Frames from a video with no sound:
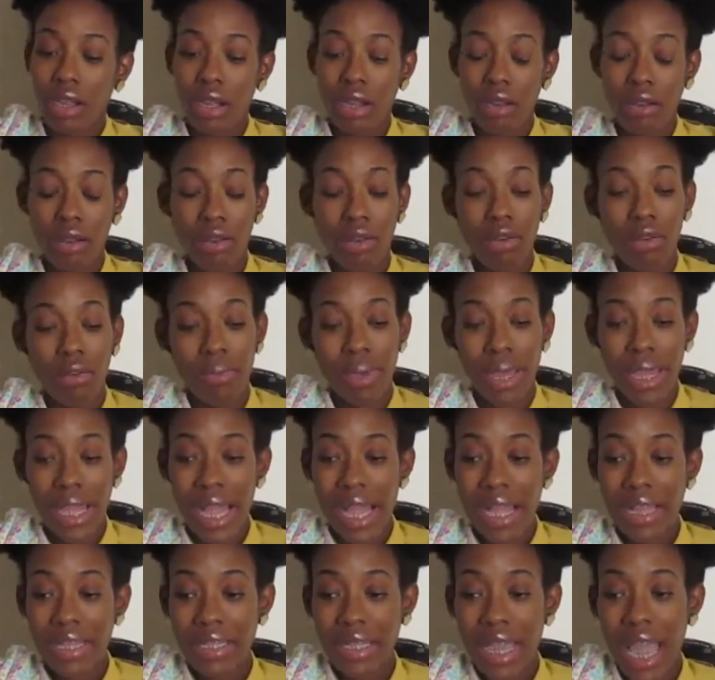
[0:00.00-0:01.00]
oh my
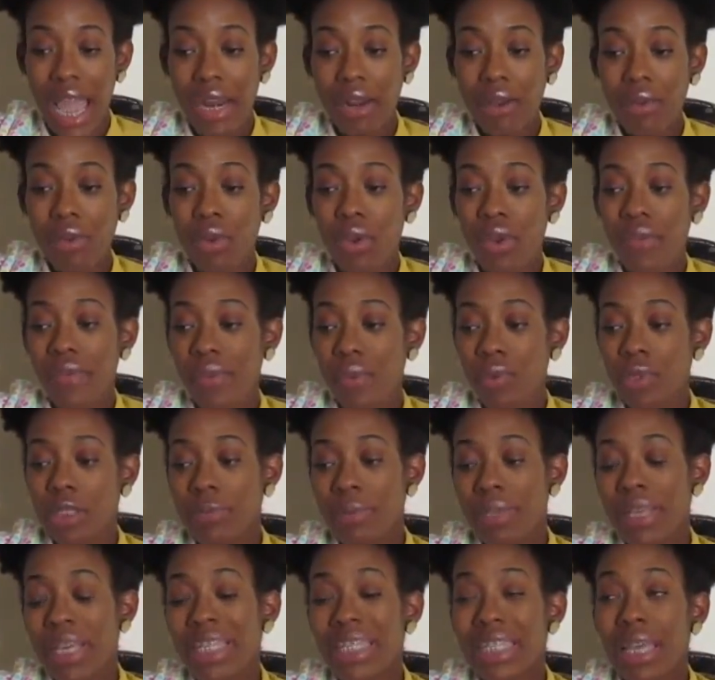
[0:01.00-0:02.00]
gosh, I don't know if it was
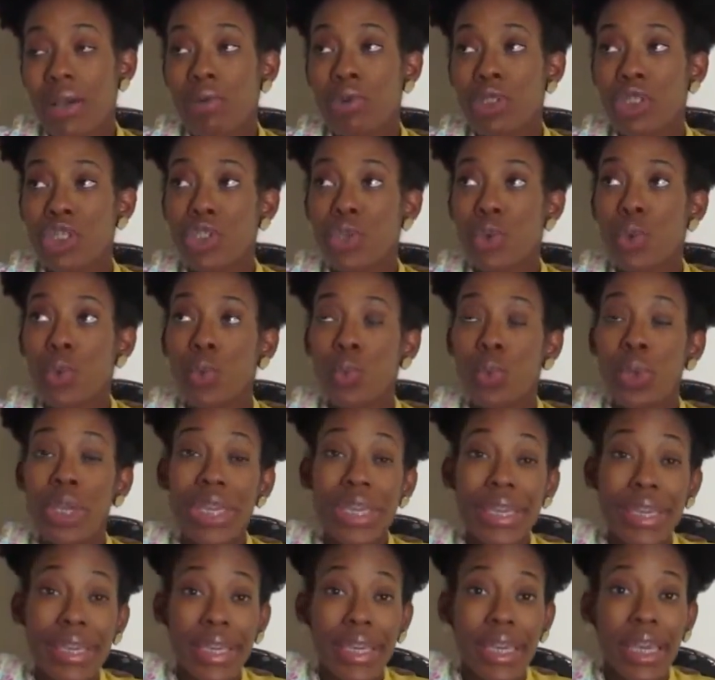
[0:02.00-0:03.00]
because I was so
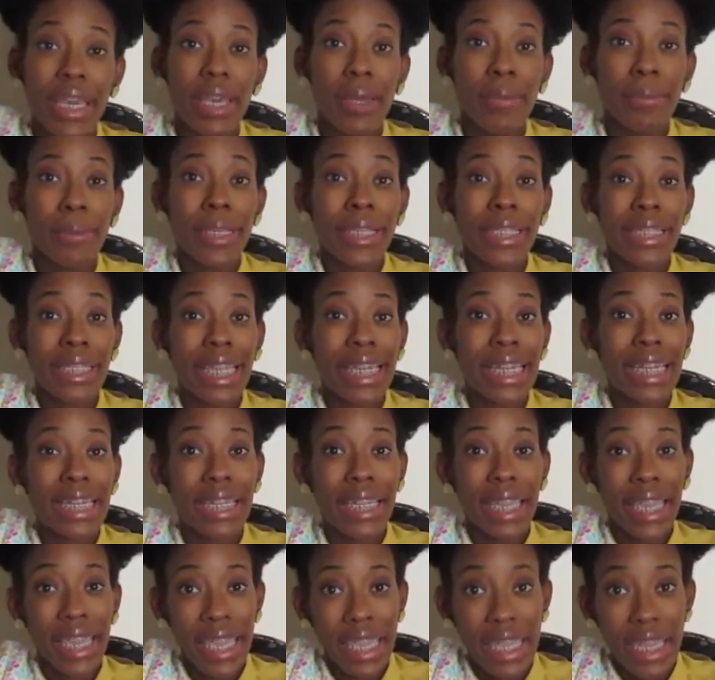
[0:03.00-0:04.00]
weak because I
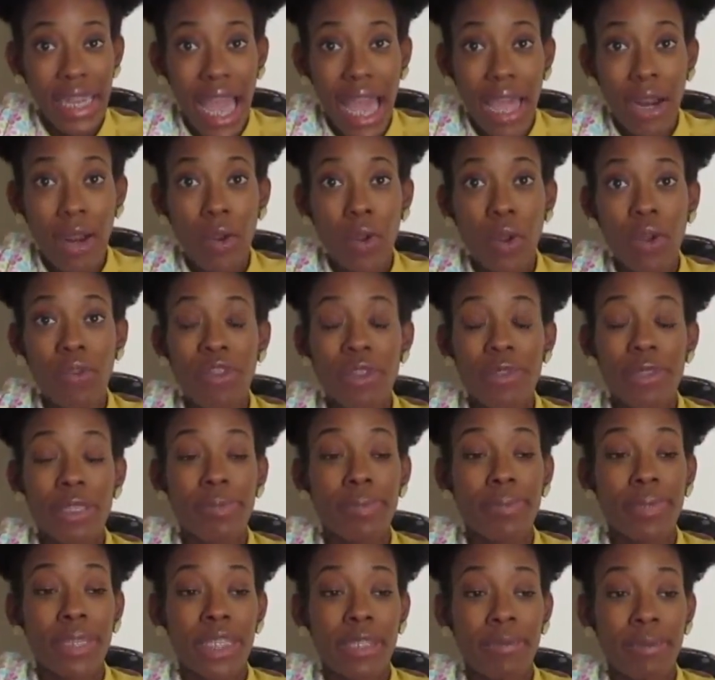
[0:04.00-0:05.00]
didn't eat. I don't know if
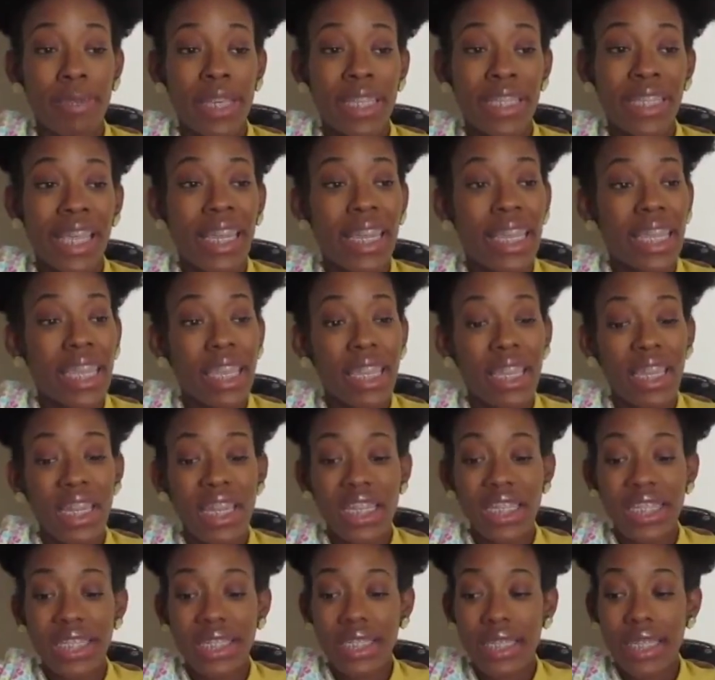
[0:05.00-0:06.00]
it's because I didn't get any
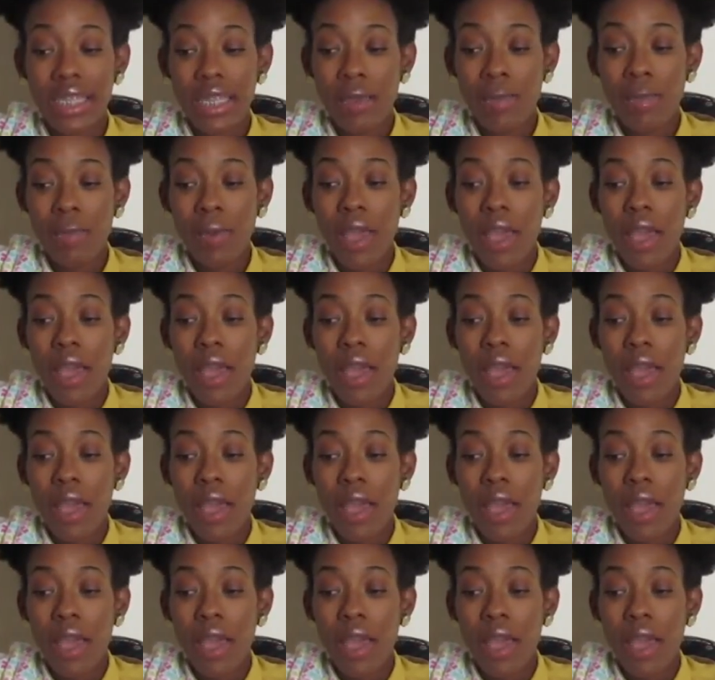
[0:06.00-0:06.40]
sleep,